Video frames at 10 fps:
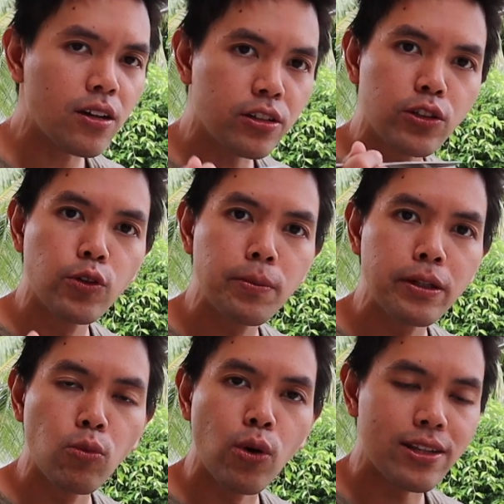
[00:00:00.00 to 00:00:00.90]
Could do with
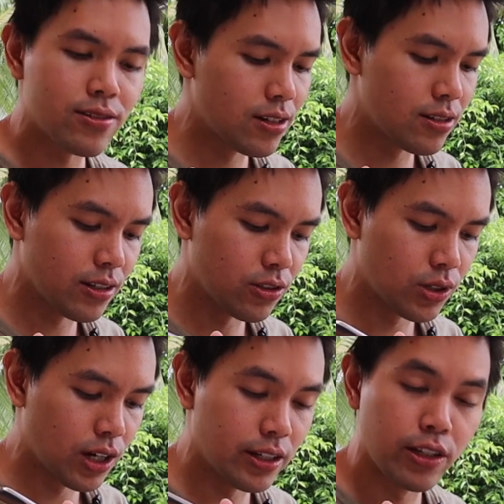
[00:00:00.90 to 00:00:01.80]
a bit more acidity to
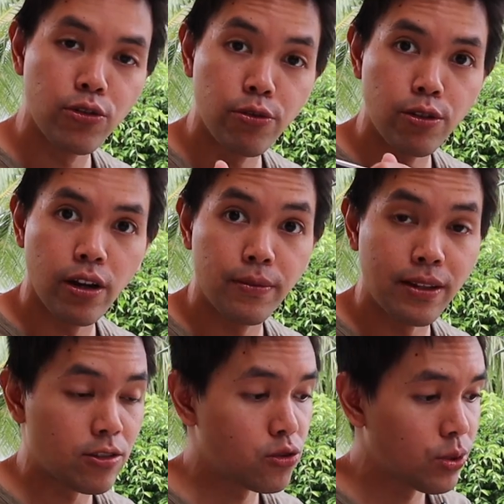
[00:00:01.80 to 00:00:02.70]
cut into
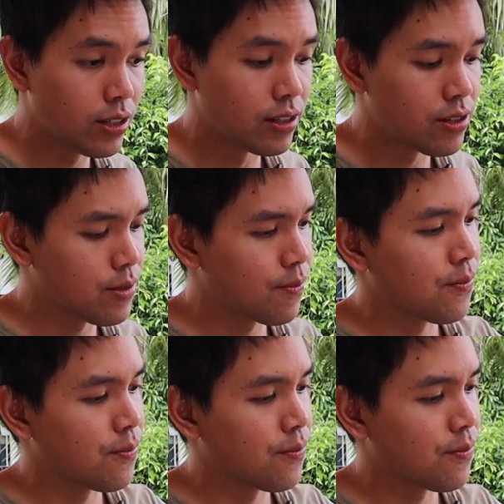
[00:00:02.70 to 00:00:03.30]
that sweetness.